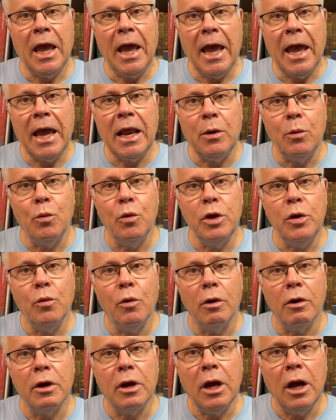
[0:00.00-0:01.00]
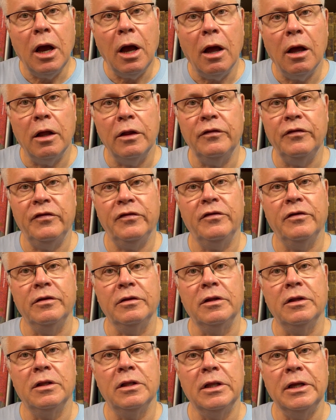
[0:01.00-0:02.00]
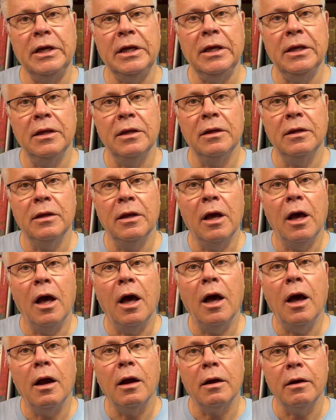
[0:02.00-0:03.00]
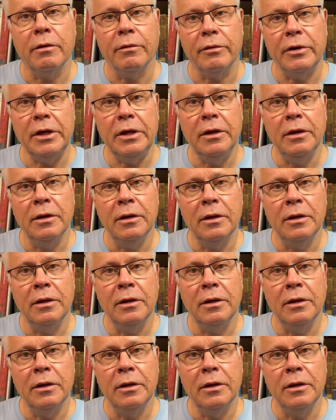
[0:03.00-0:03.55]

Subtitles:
and we were constantly hungry